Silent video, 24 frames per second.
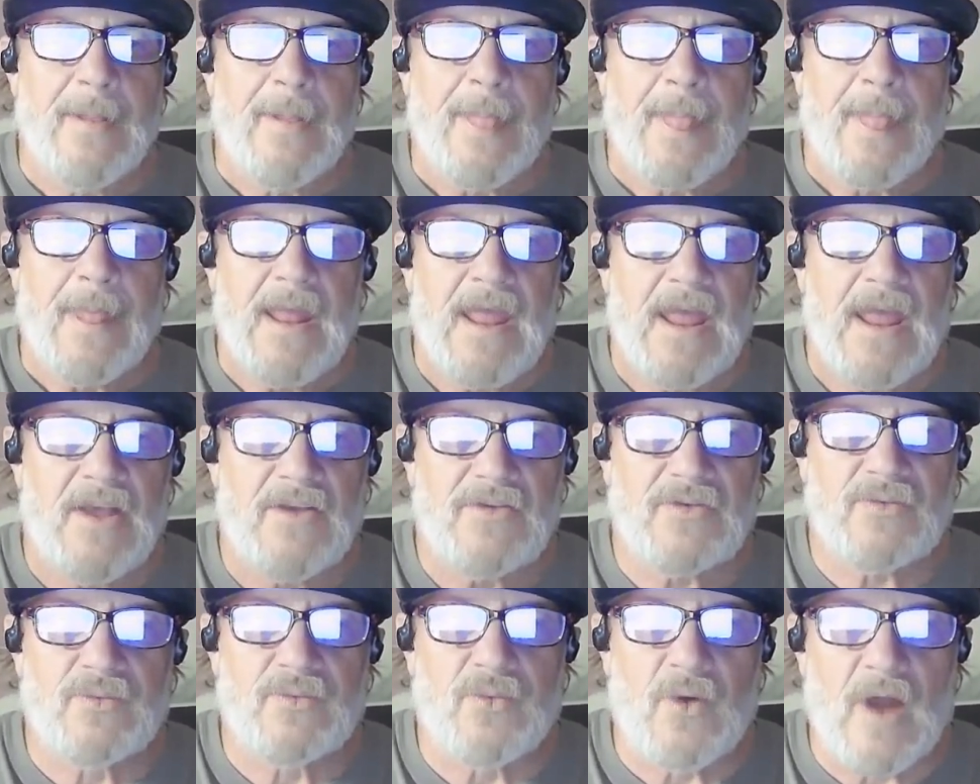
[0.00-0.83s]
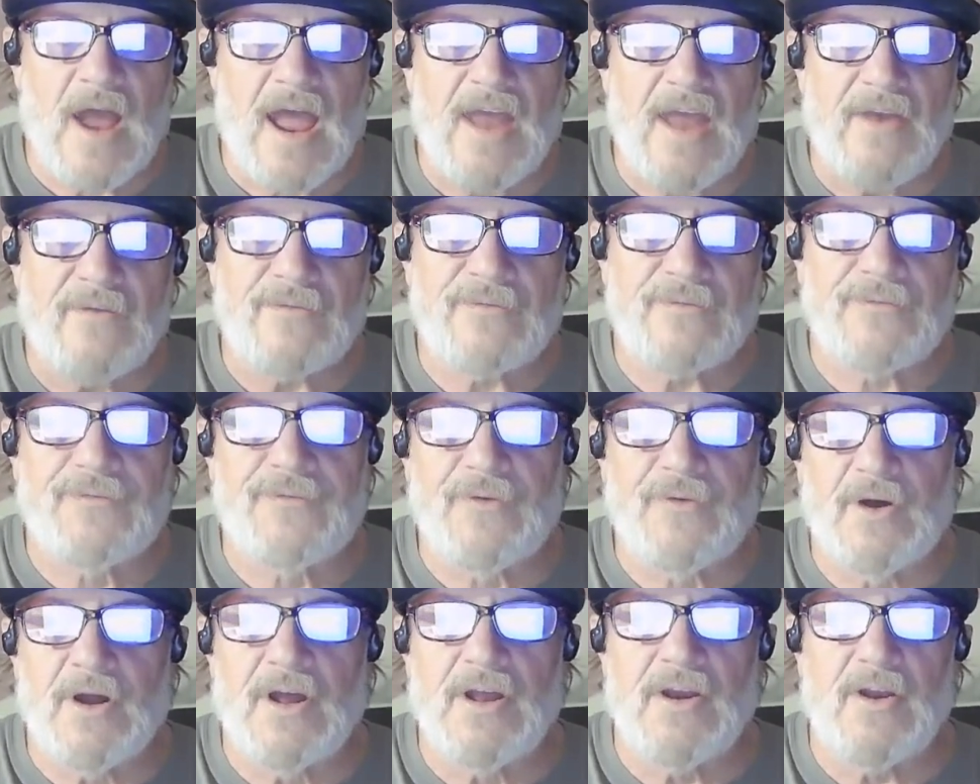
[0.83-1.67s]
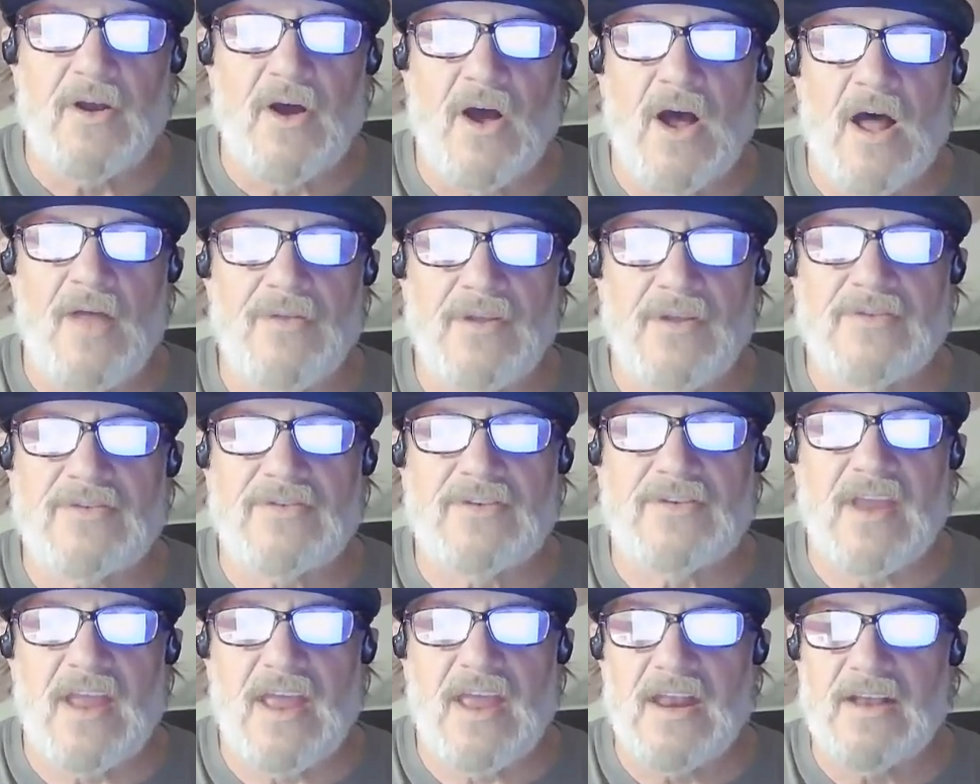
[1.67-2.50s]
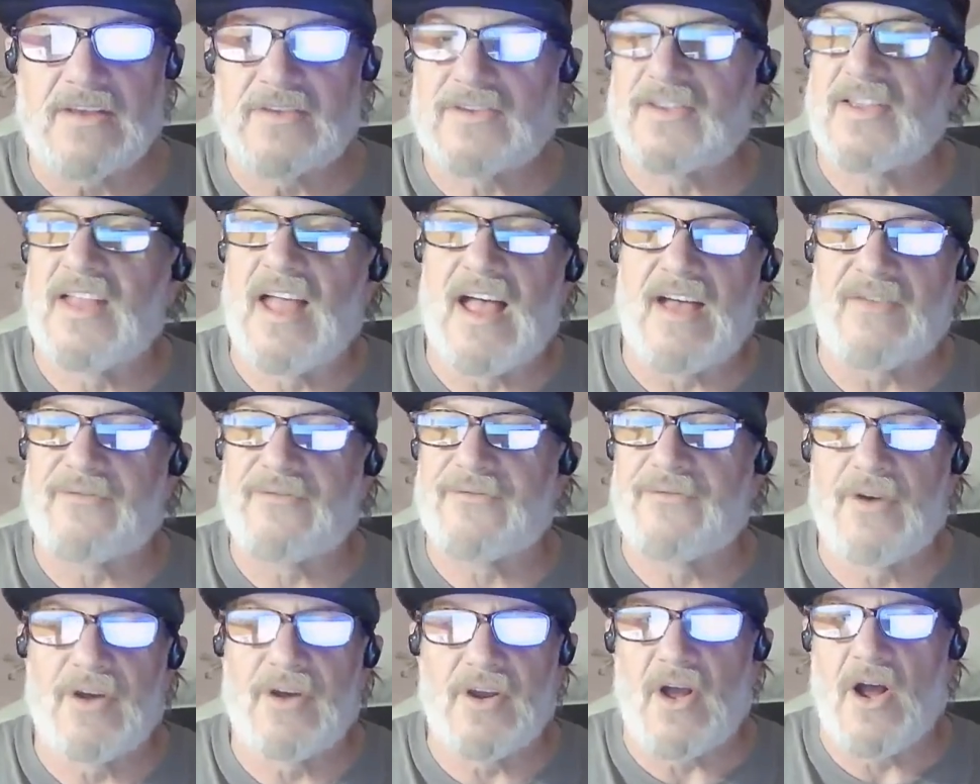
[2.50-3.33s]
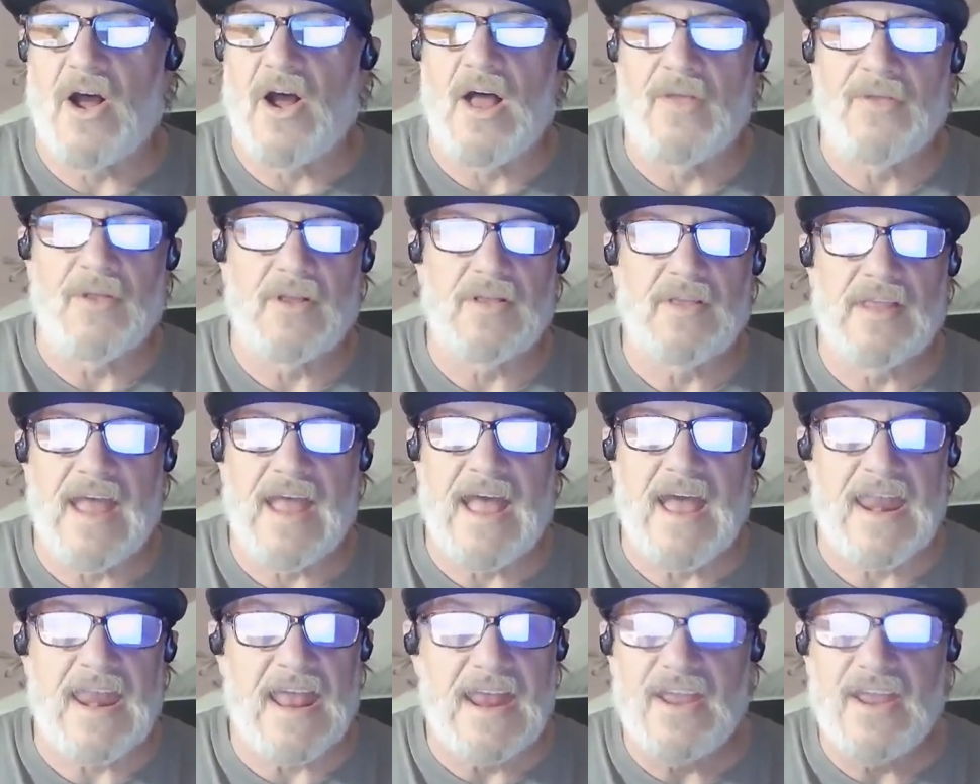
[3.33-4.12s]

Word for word: his right foot on the sea and his left foot on the land.